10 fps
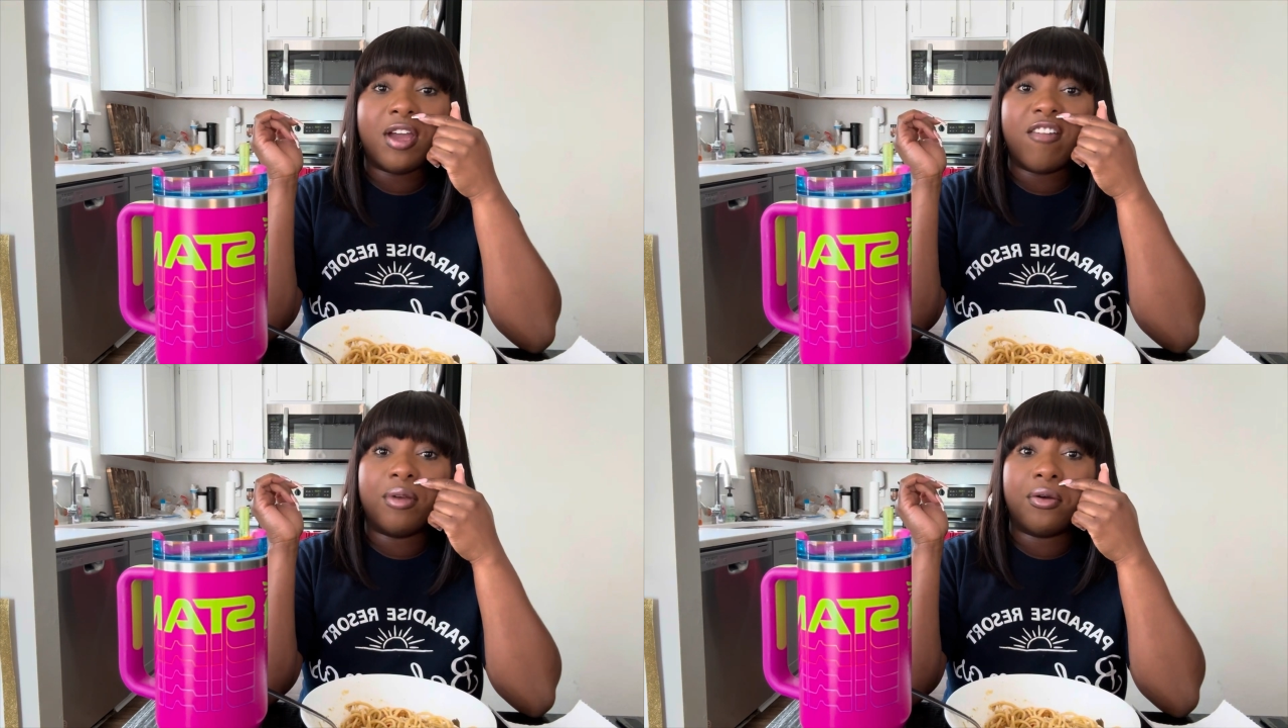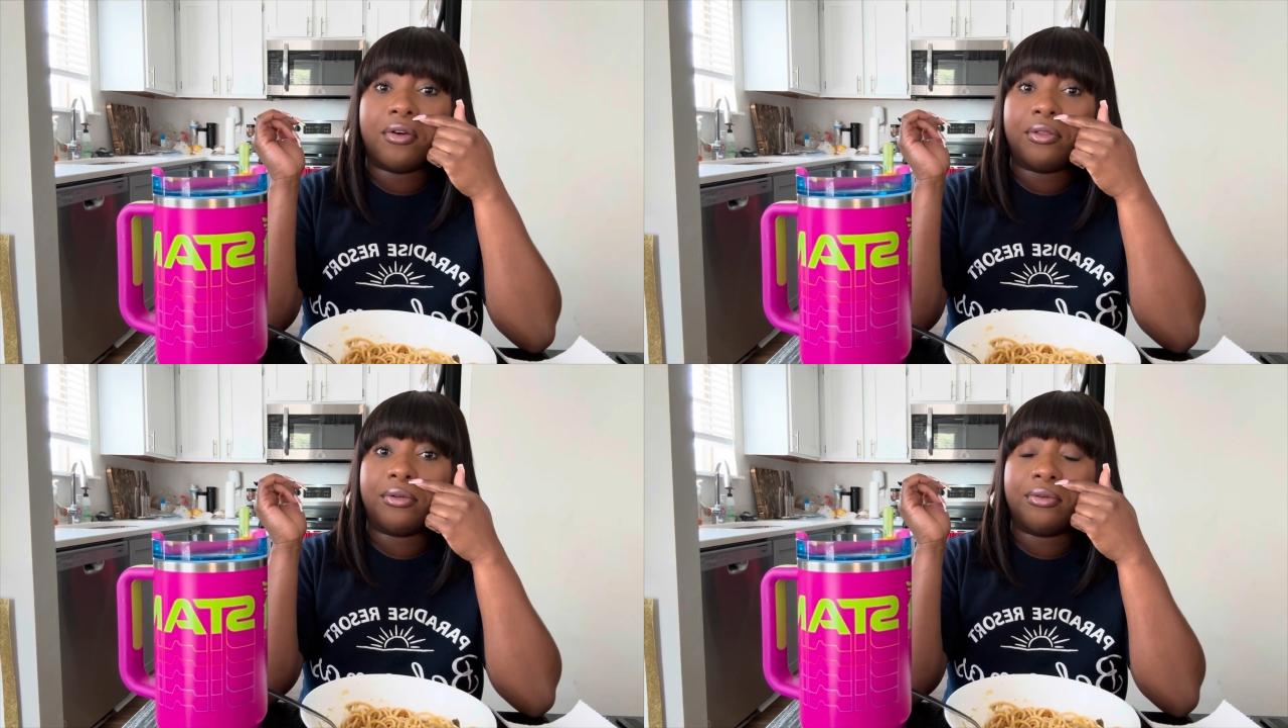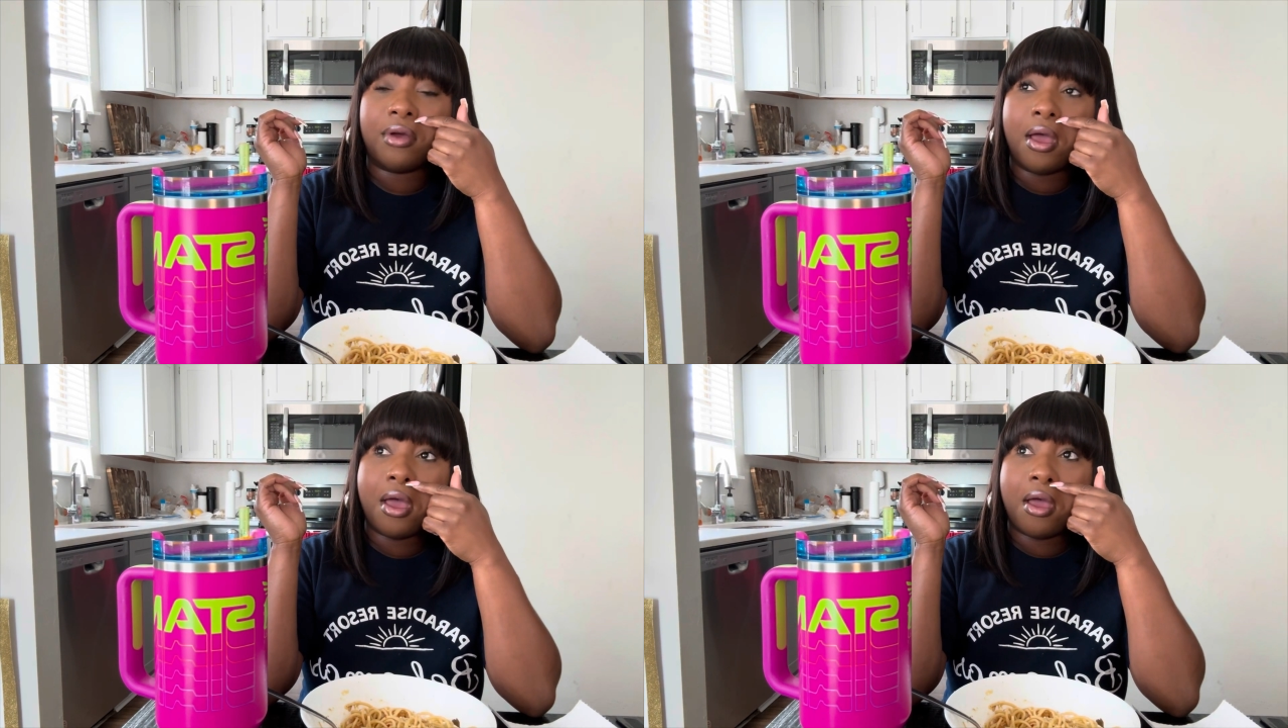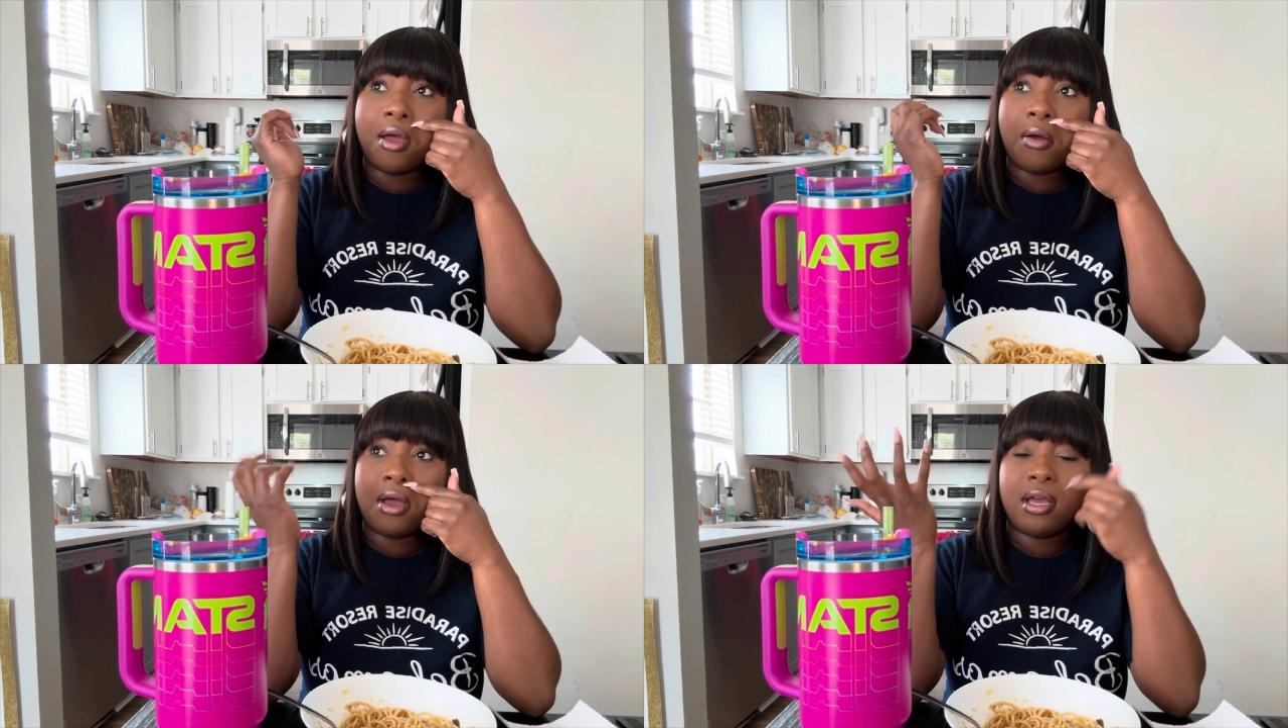have been going through
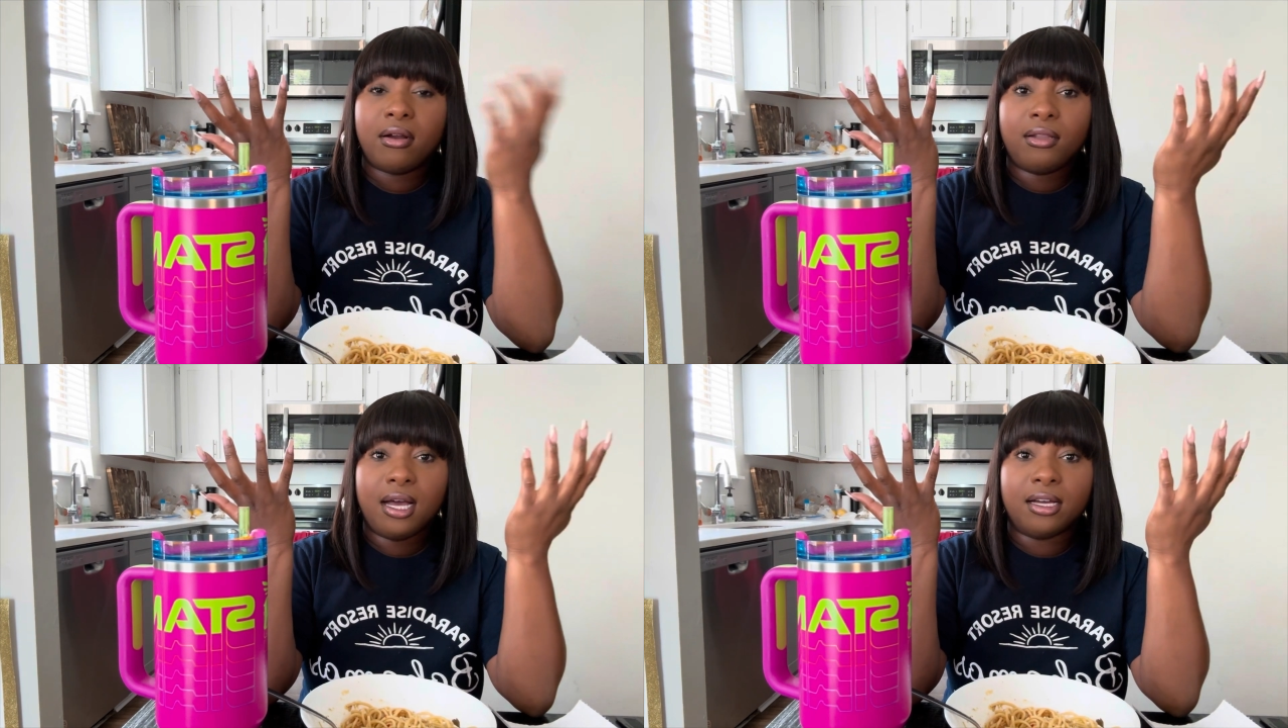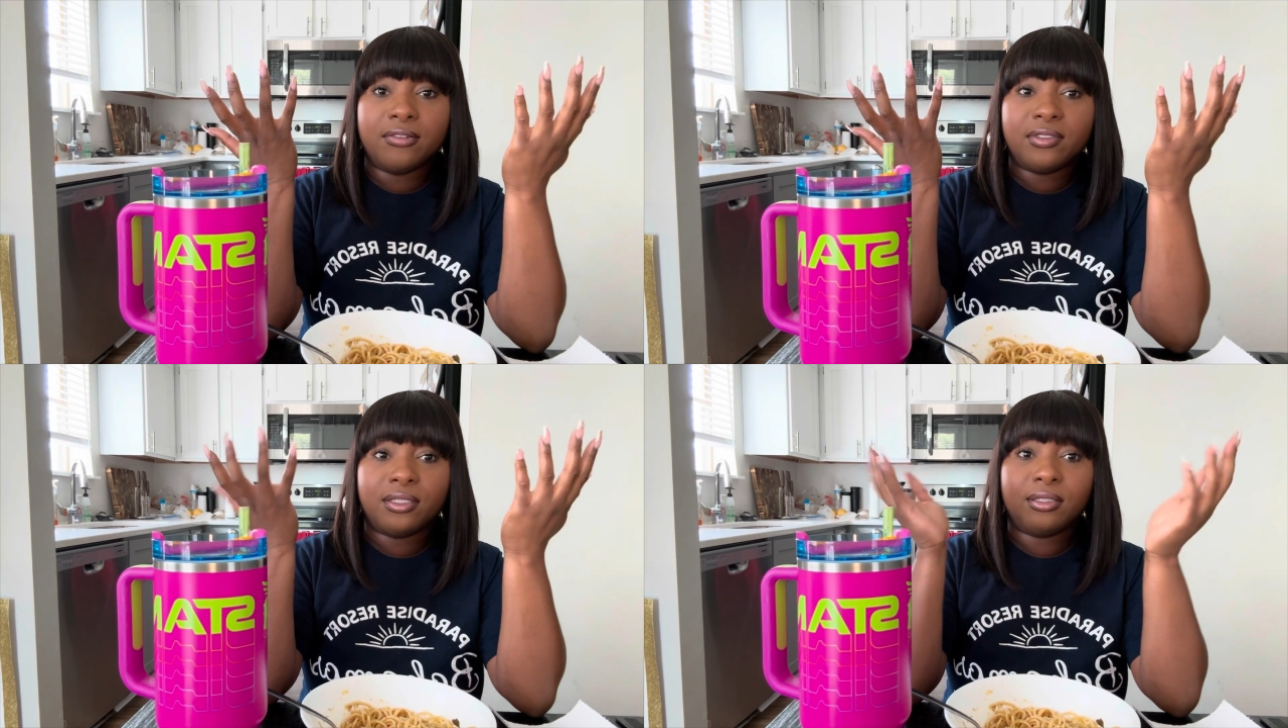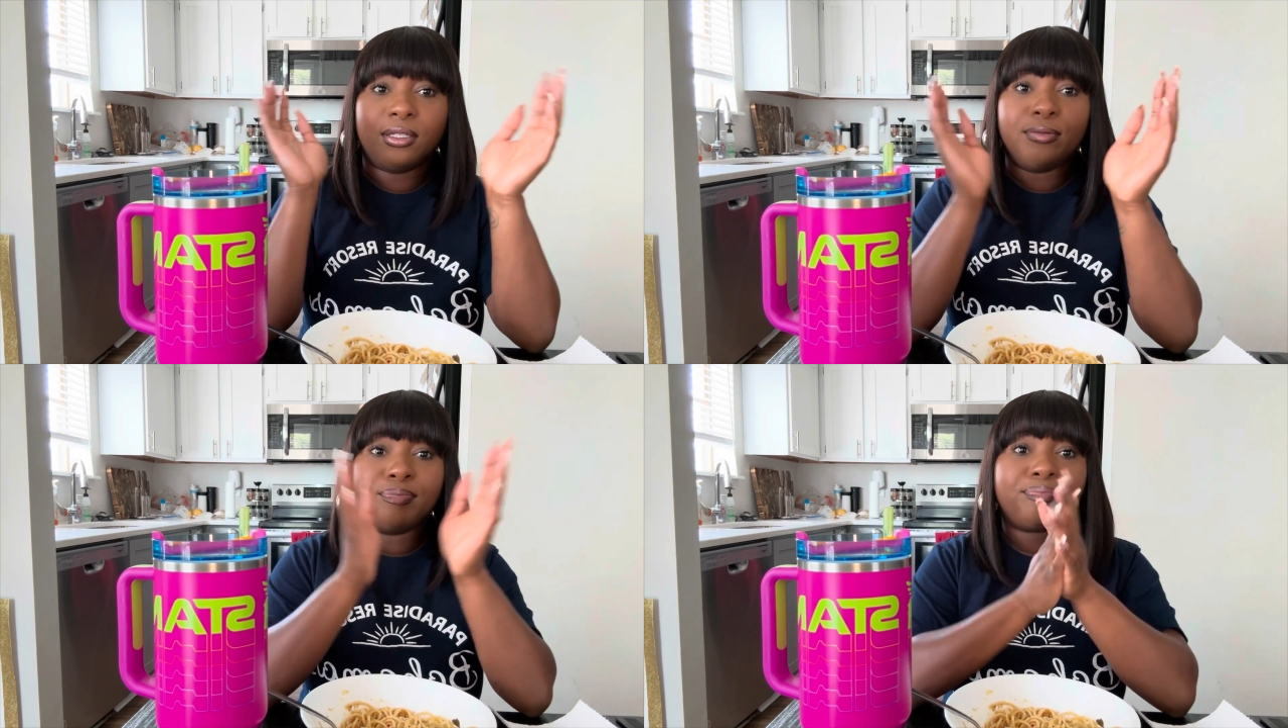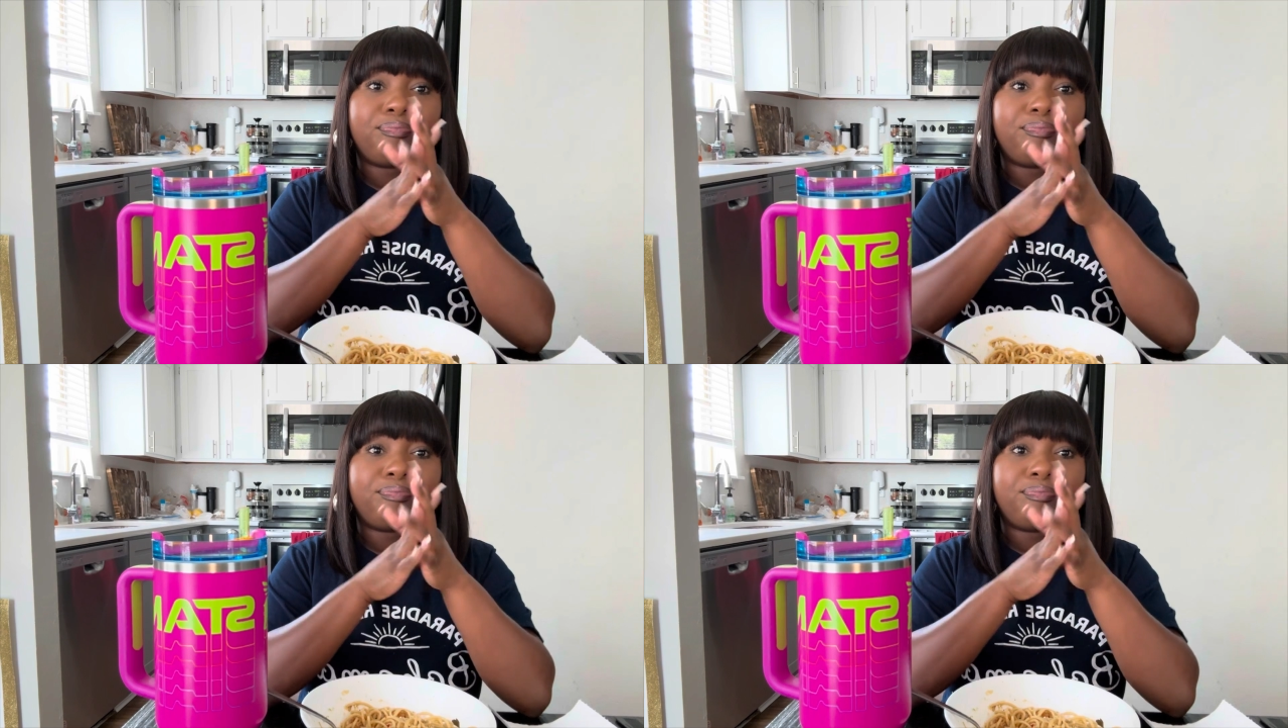in our lives, you know?